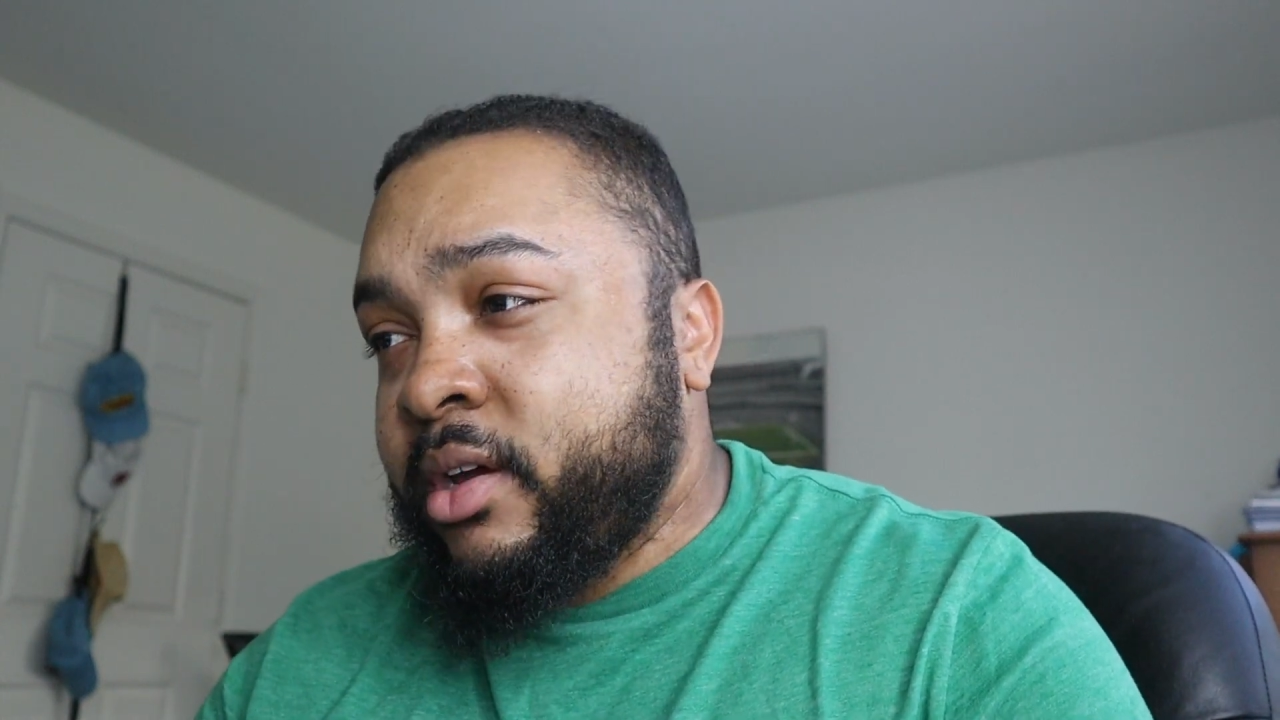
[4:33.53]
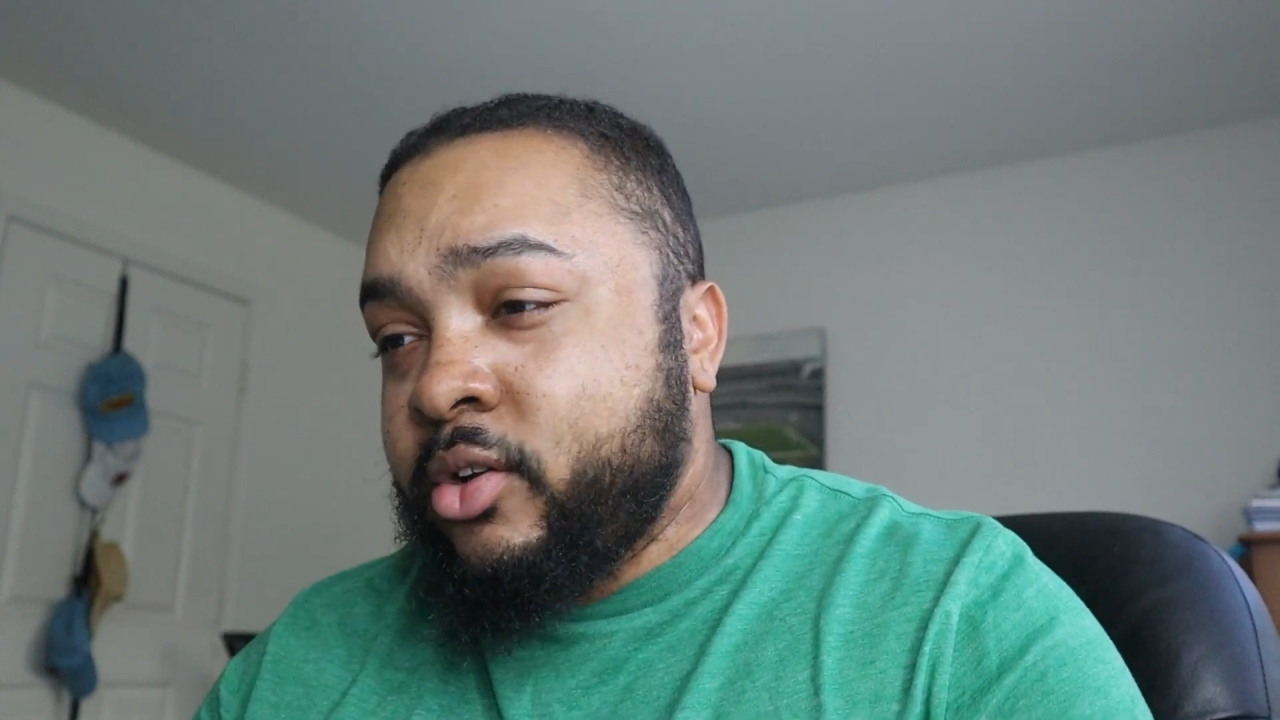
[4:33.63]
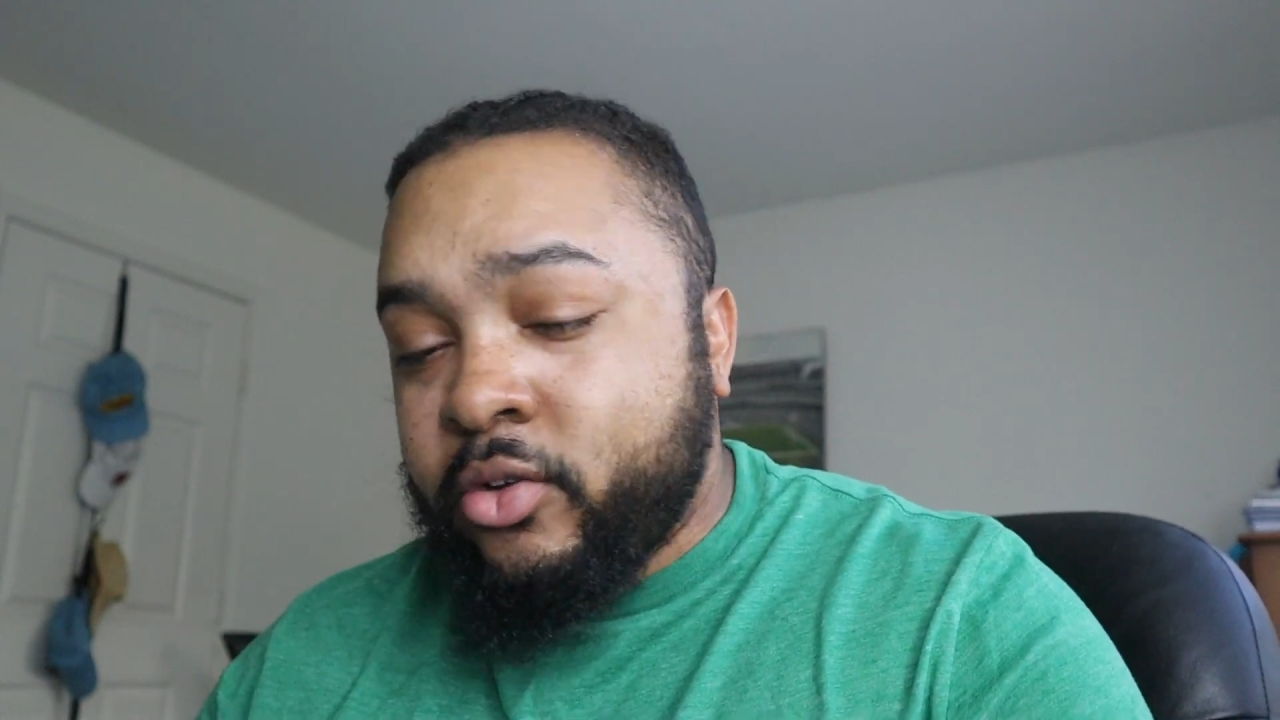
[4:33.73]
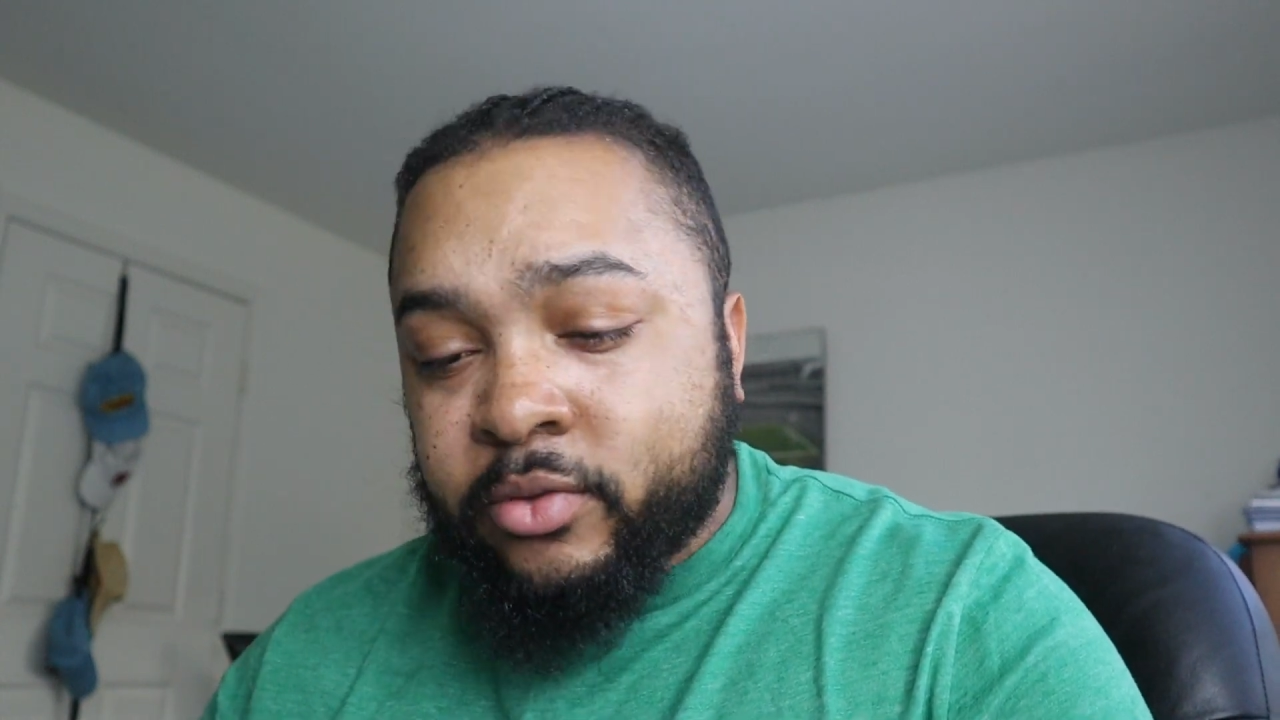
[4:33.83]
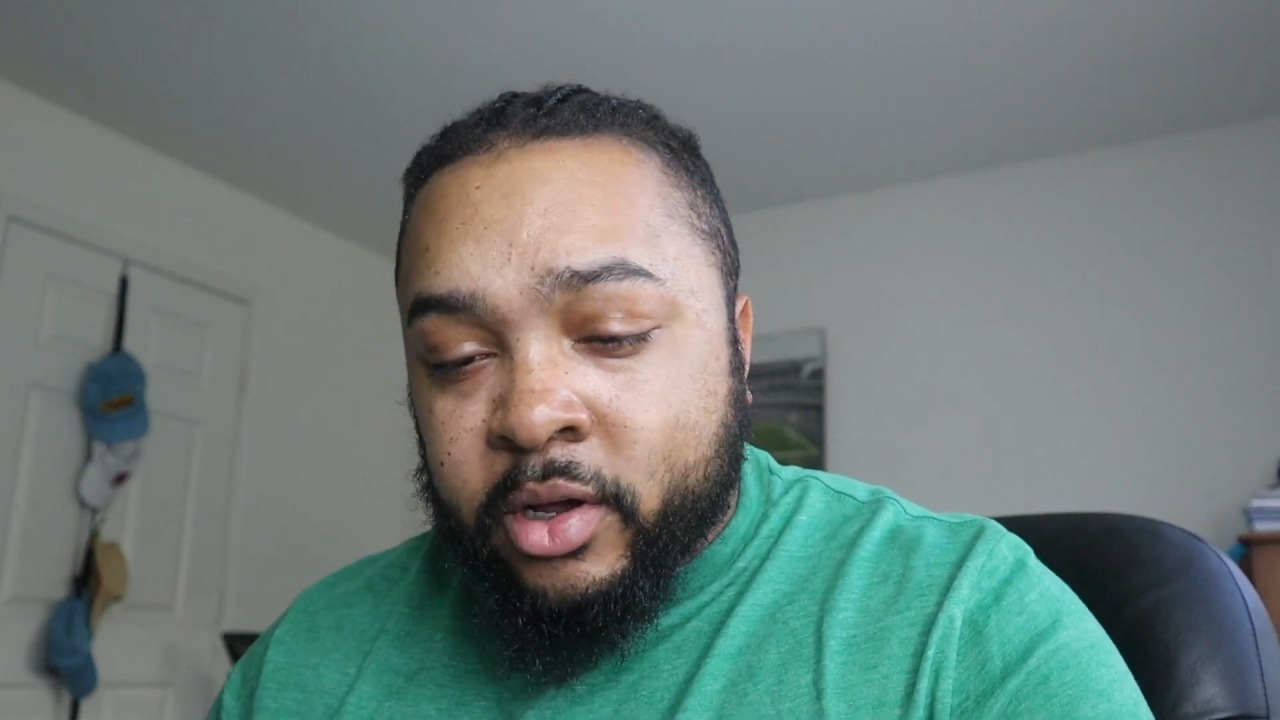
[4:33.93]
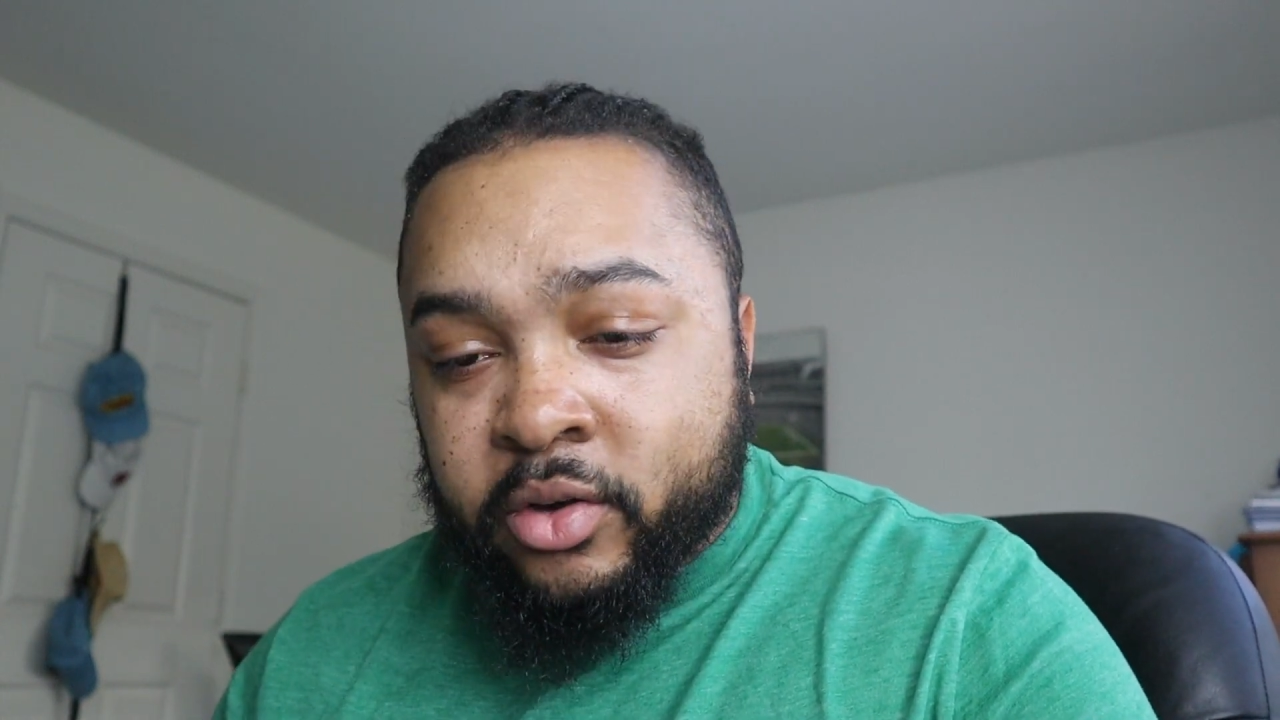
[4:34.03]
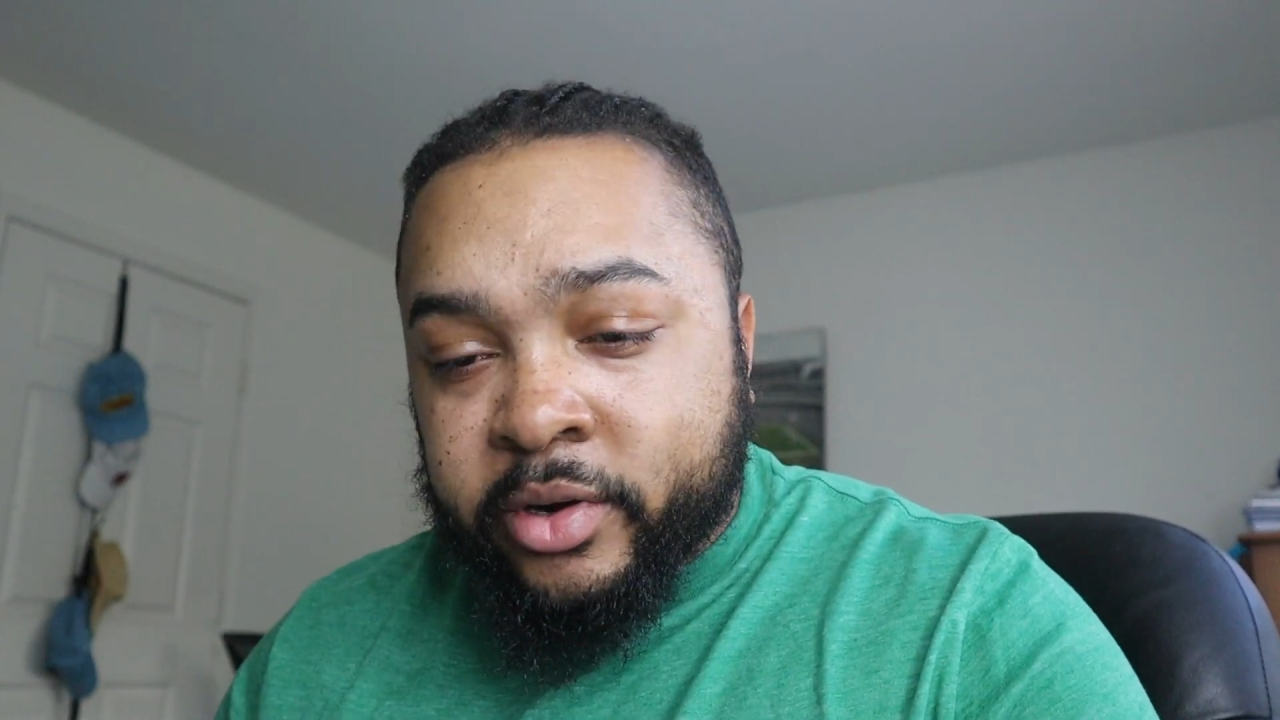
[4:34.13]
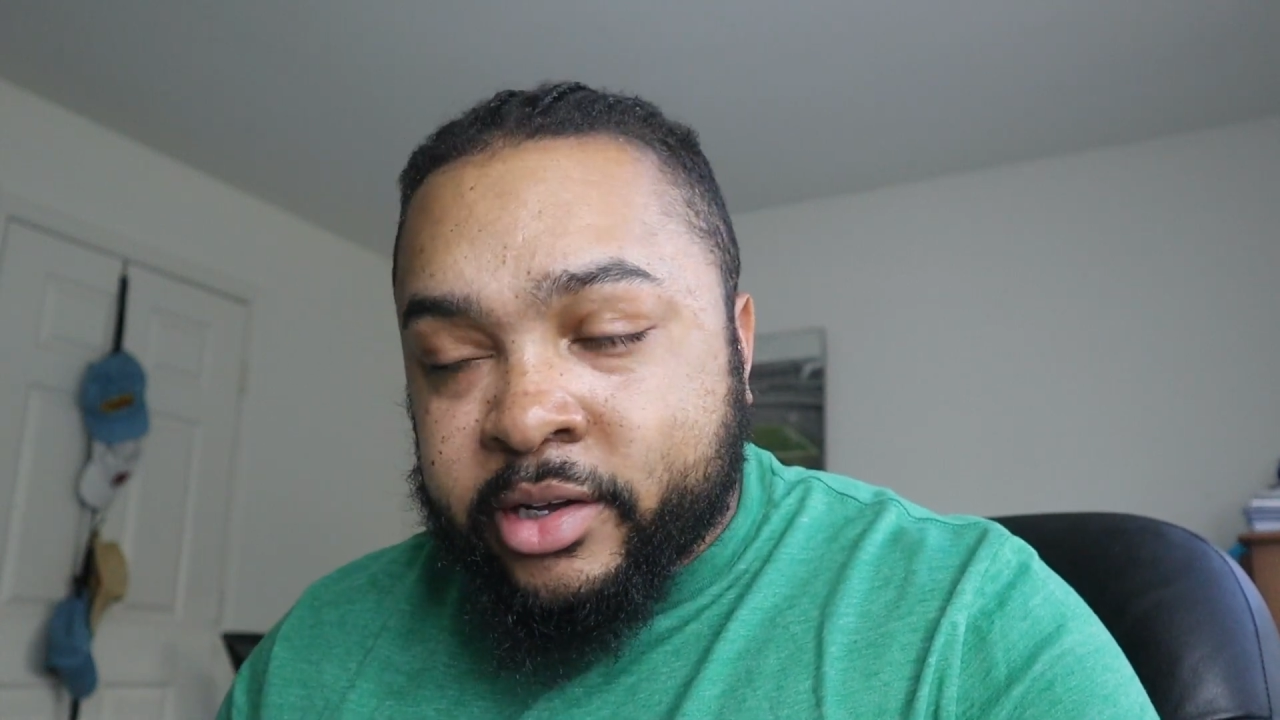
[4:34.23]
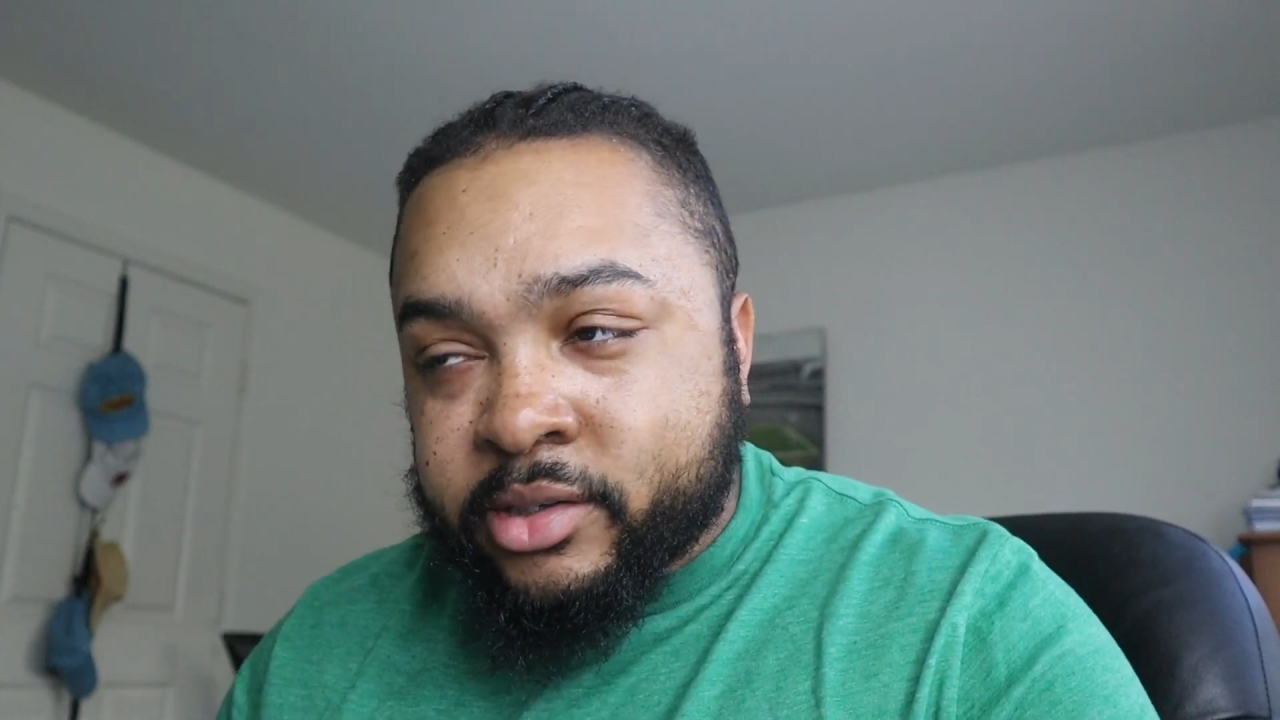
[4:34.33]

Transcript: do for upgrades.